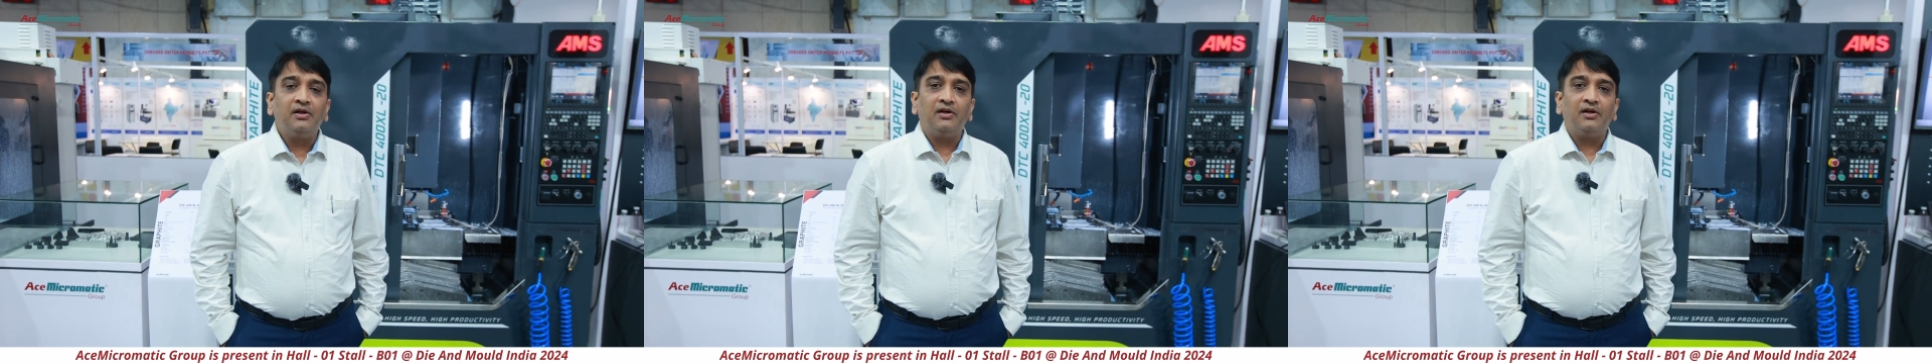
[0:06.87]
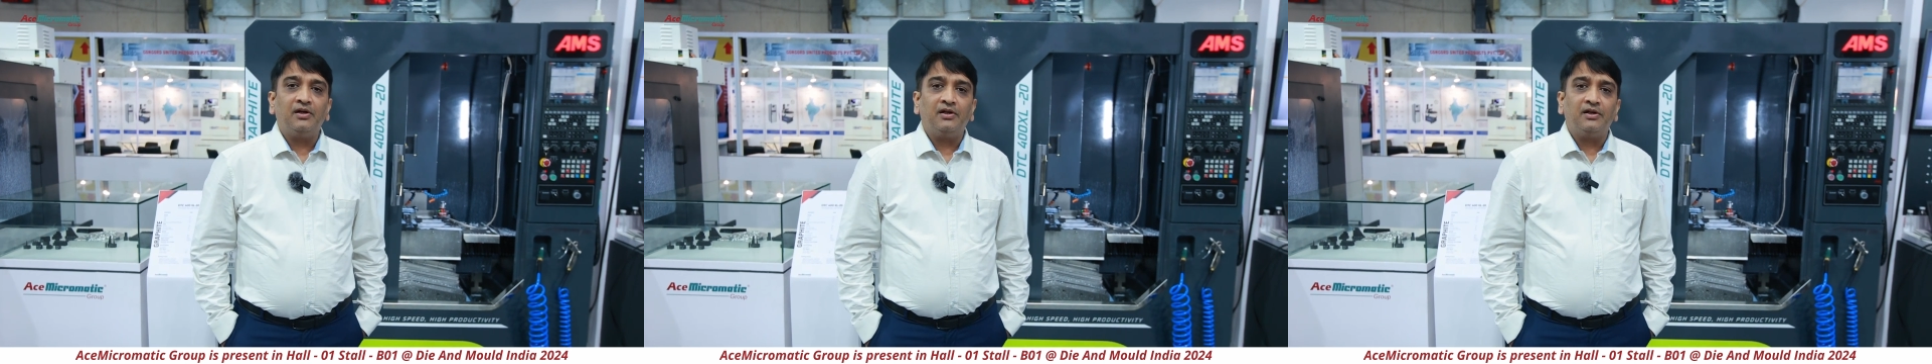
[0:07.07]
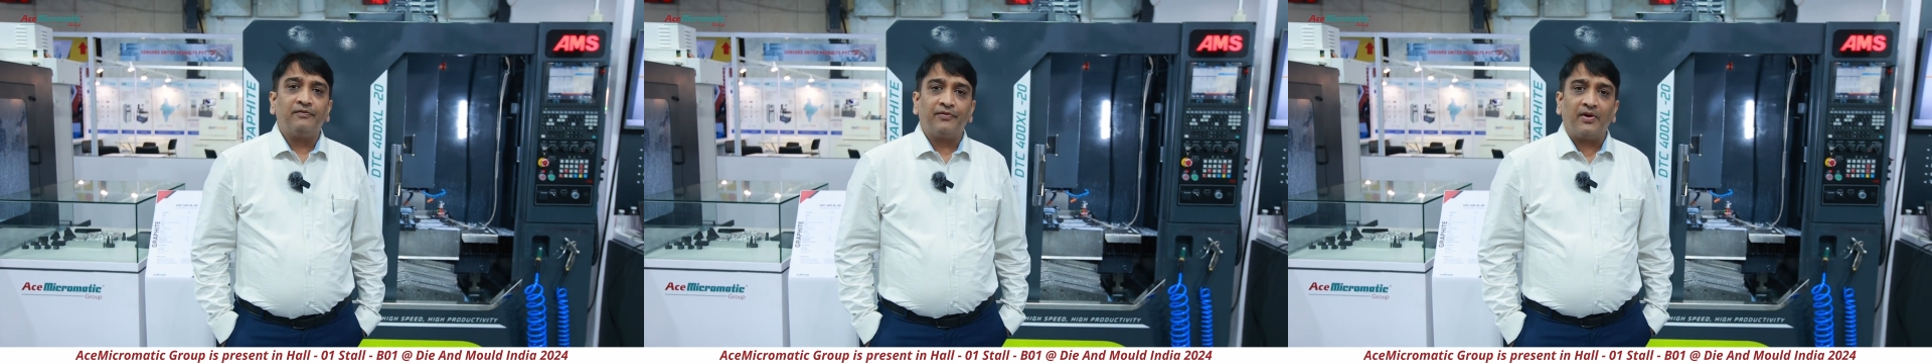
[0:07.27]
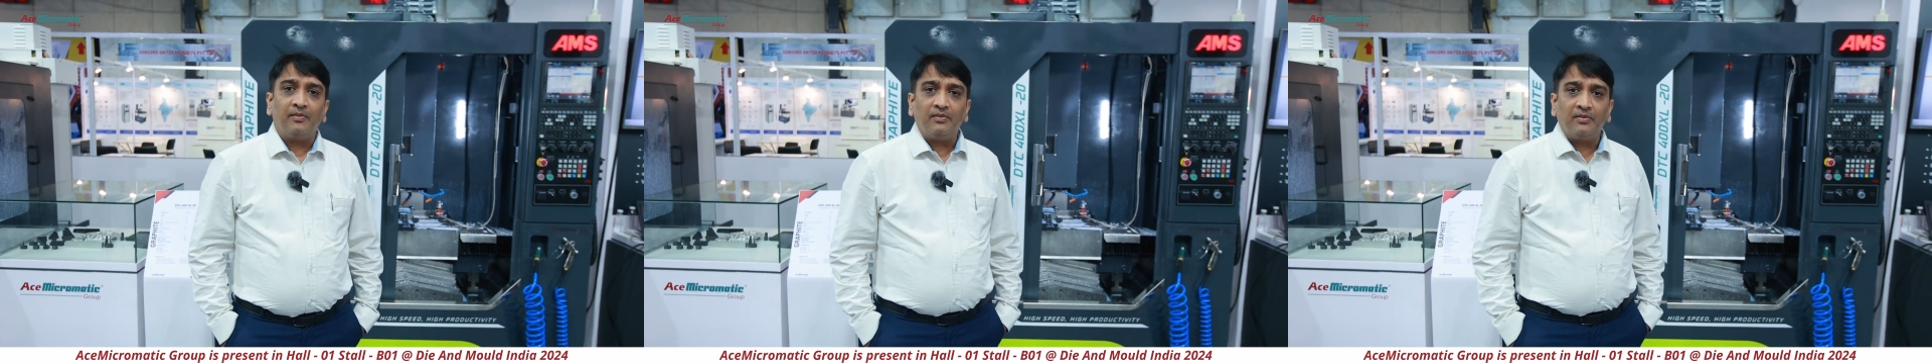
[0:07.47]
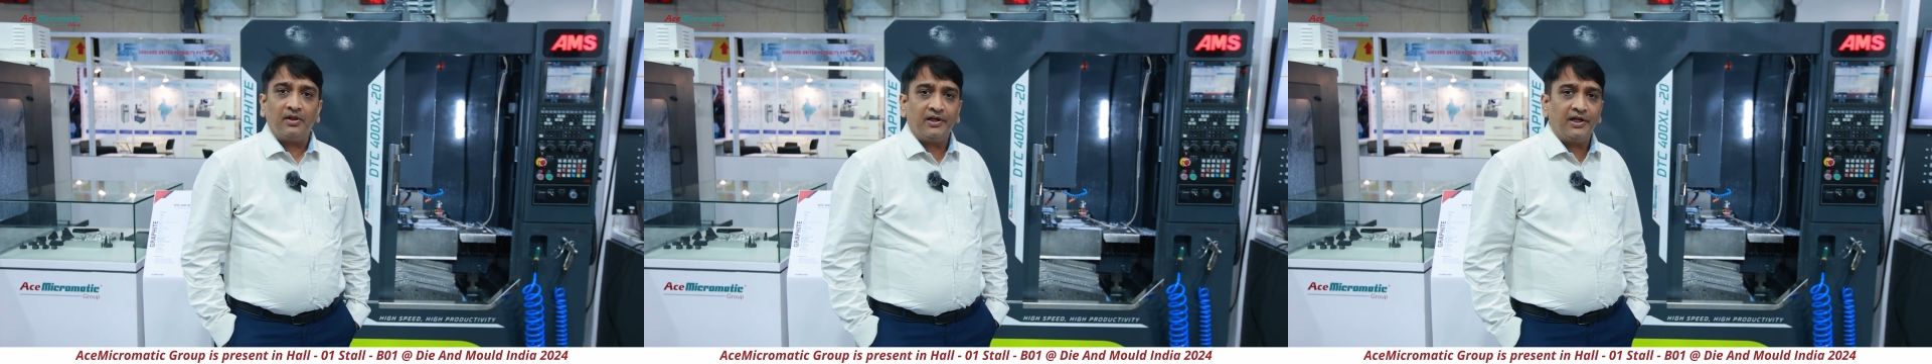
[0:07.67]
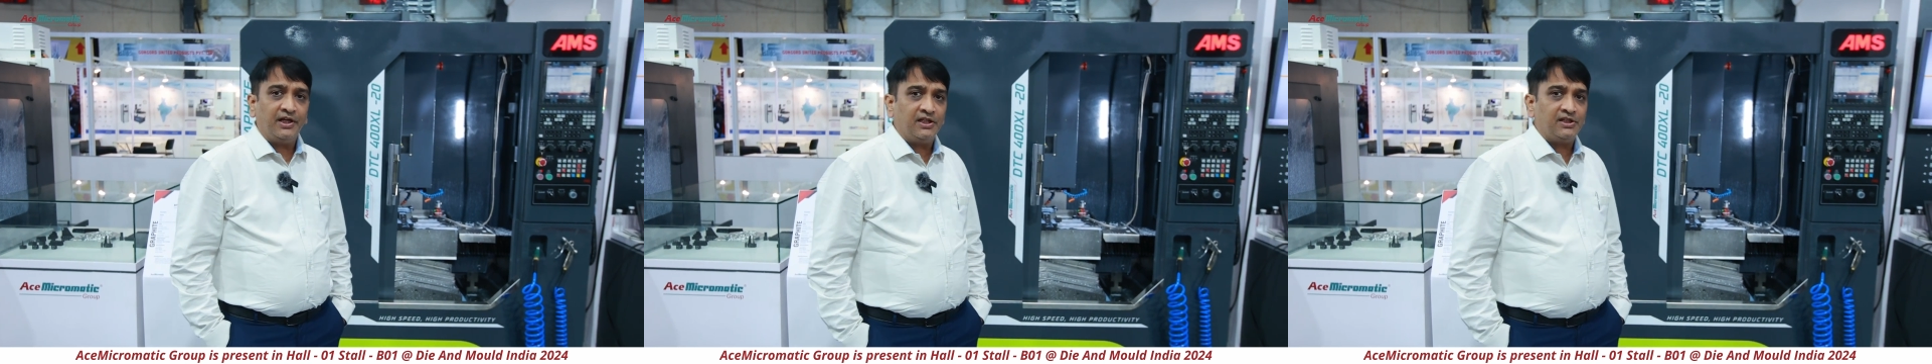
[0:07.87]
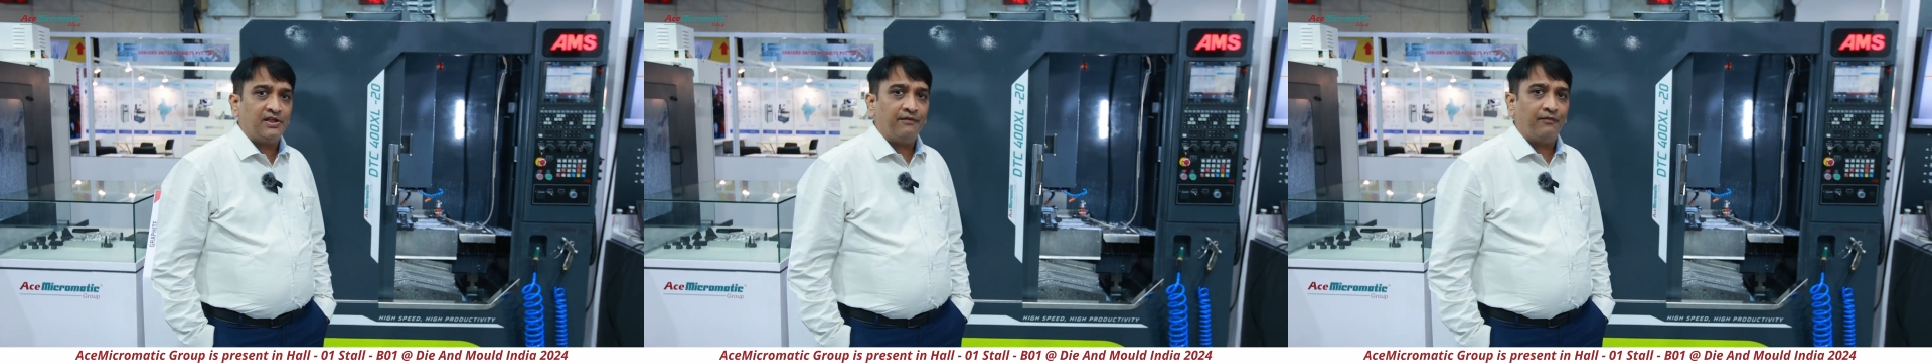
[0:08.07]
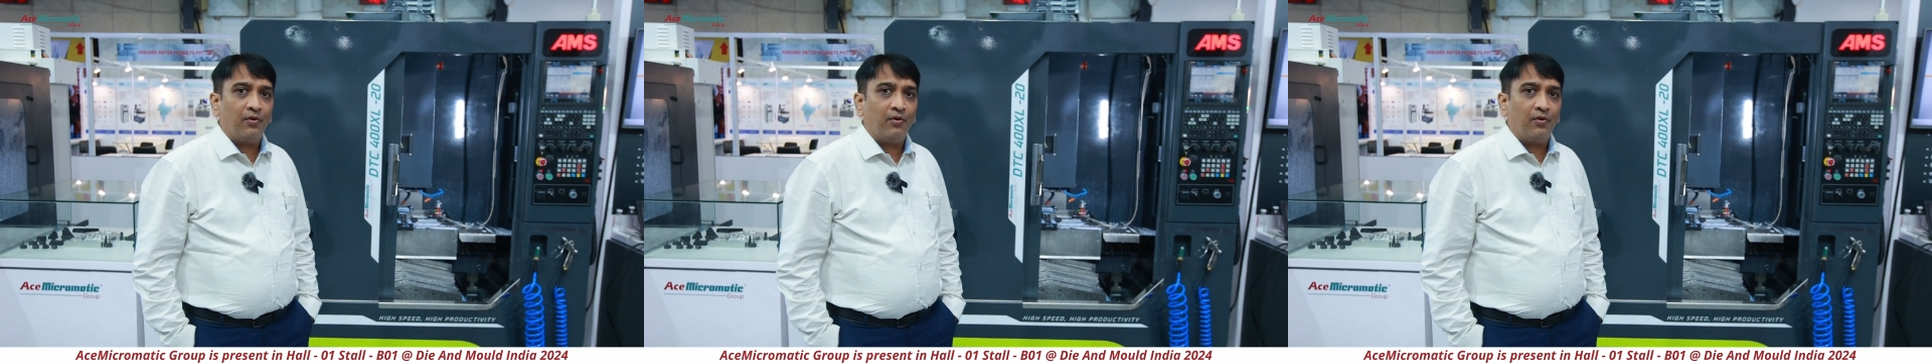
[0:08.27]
uh, from uh, DTC